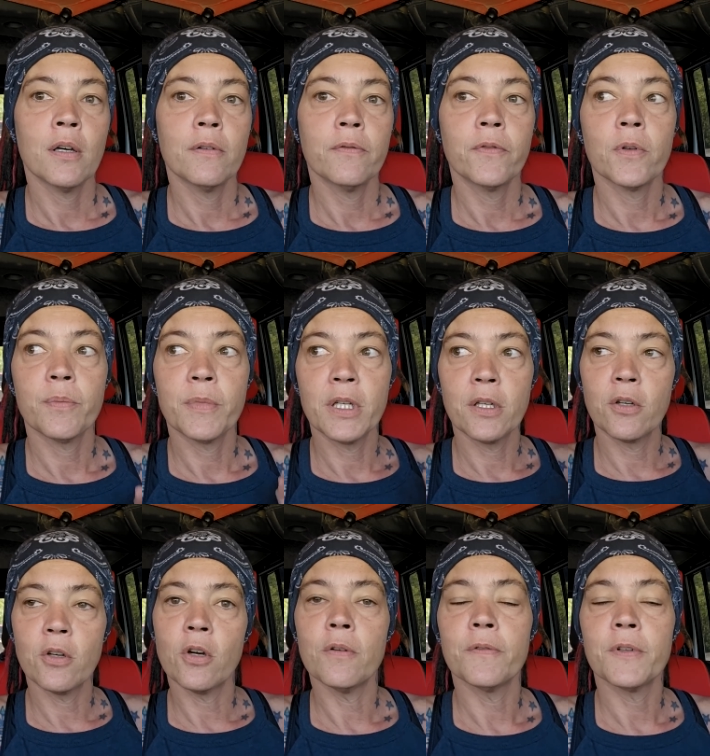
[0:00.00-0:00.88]
for me to
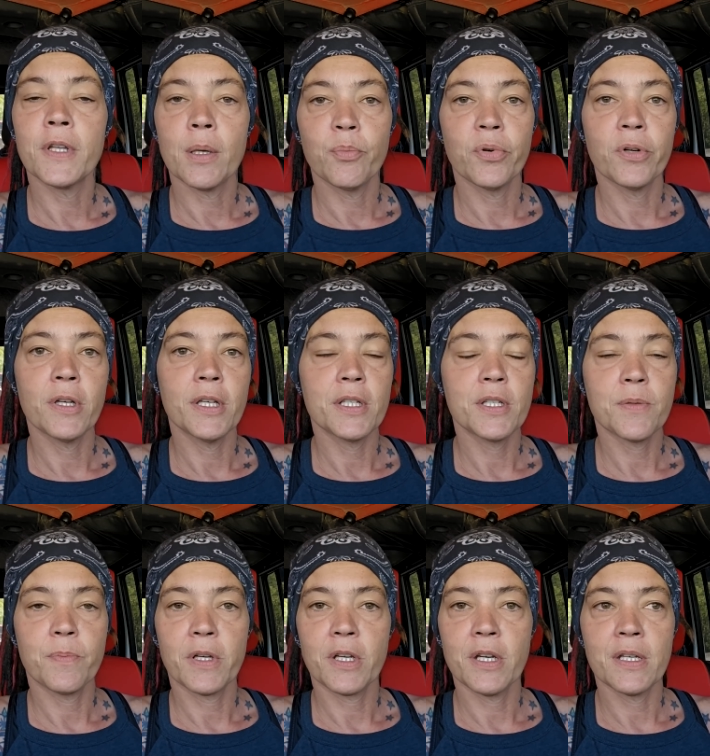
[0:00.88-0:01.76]
go over that bridge,
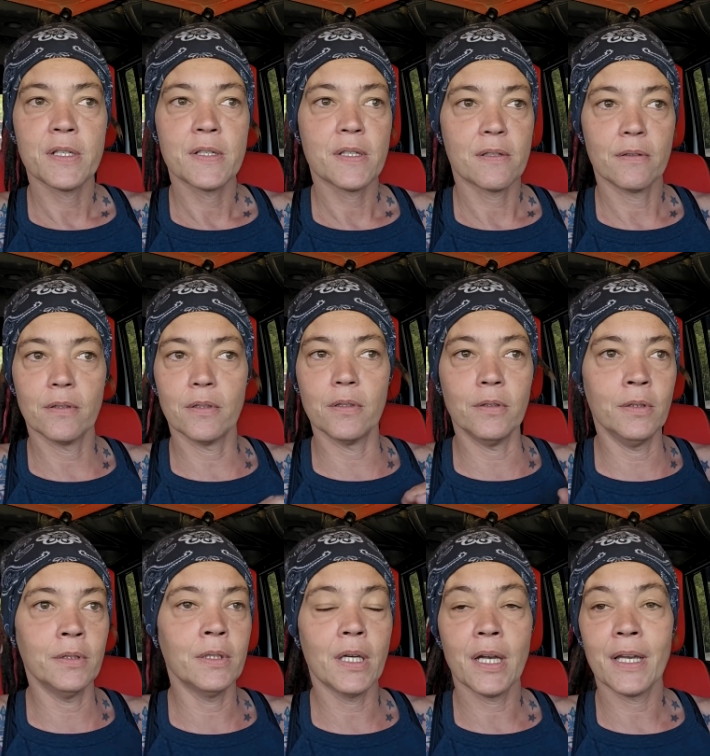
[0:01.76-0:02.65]
because
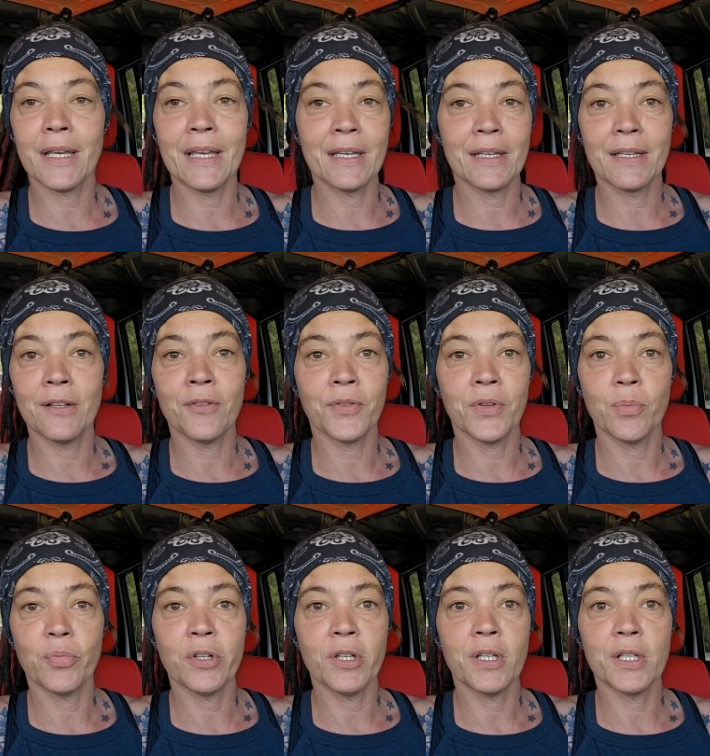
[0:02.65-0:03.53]
I can't get on the
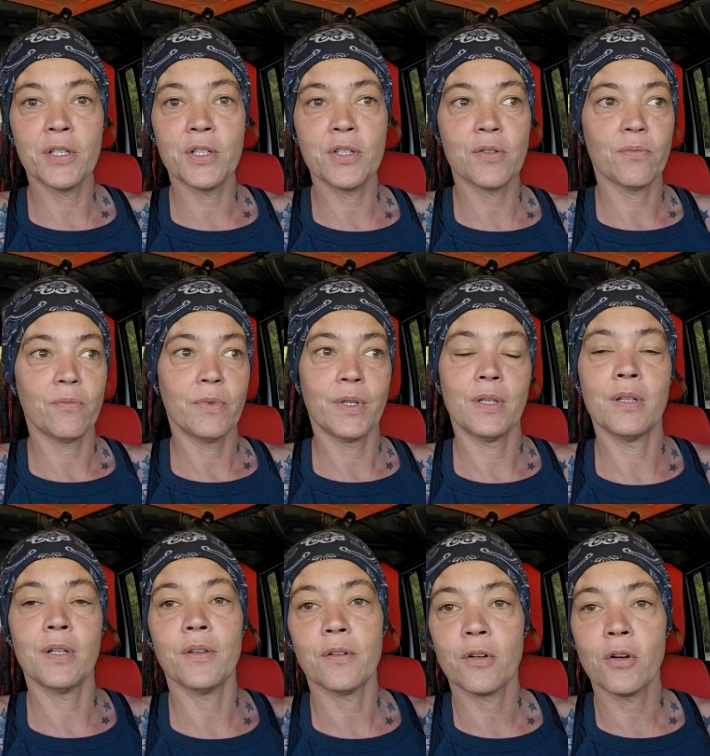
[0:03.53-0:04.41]
bridge with
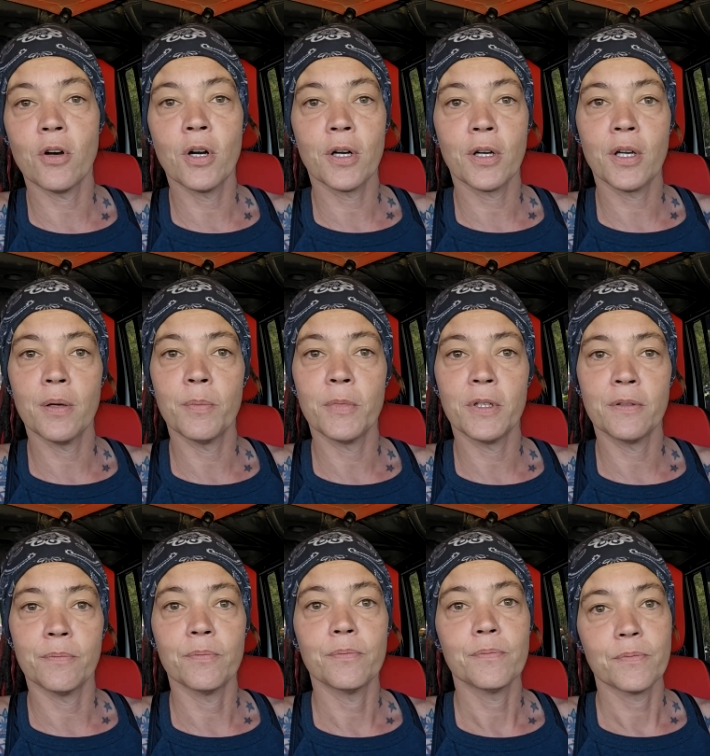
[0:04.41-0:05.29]
another car coming
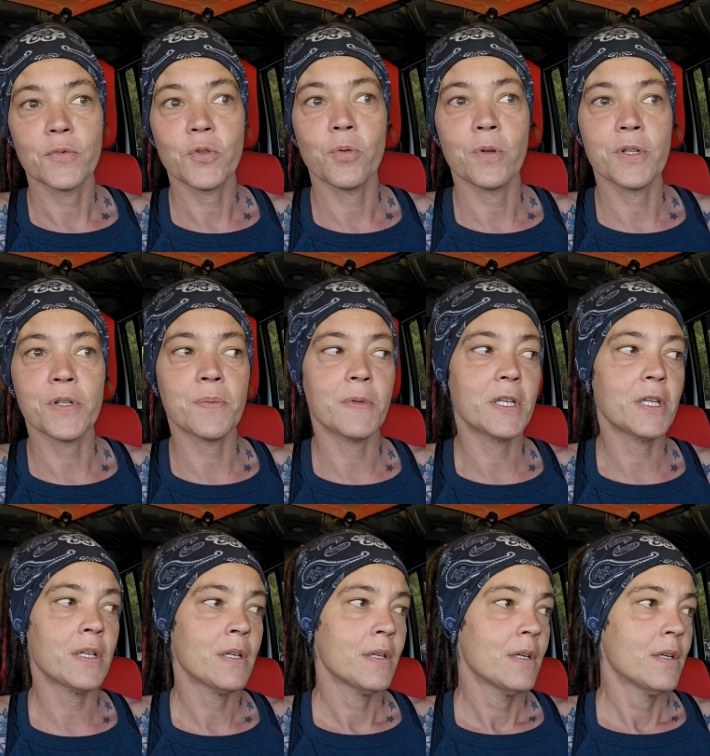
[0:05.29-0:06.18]
towards me.
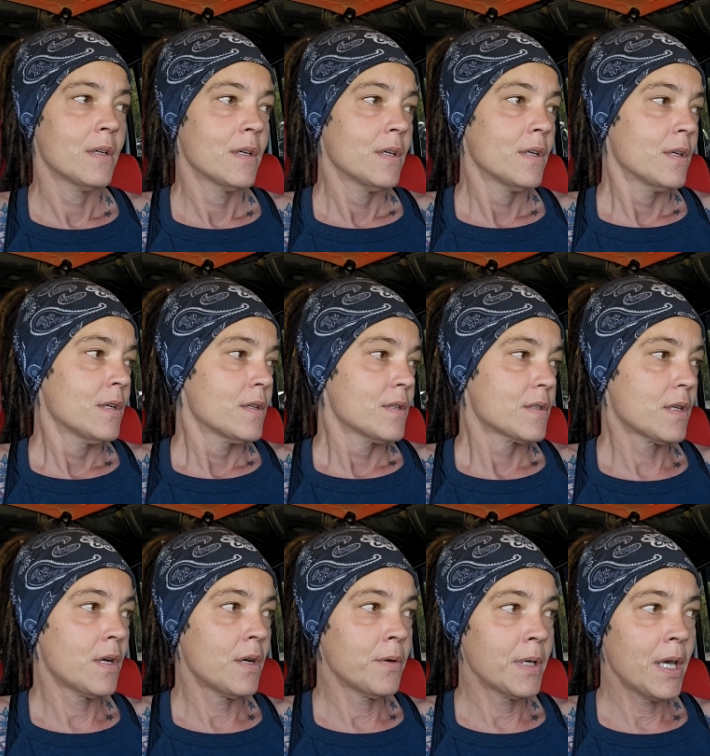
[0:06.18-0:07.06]

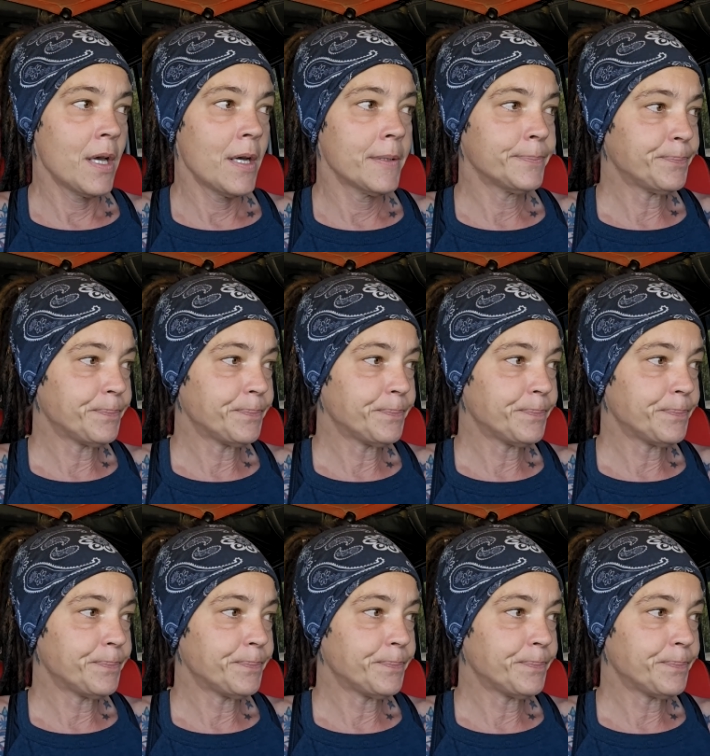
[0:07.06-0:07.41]
So yeah,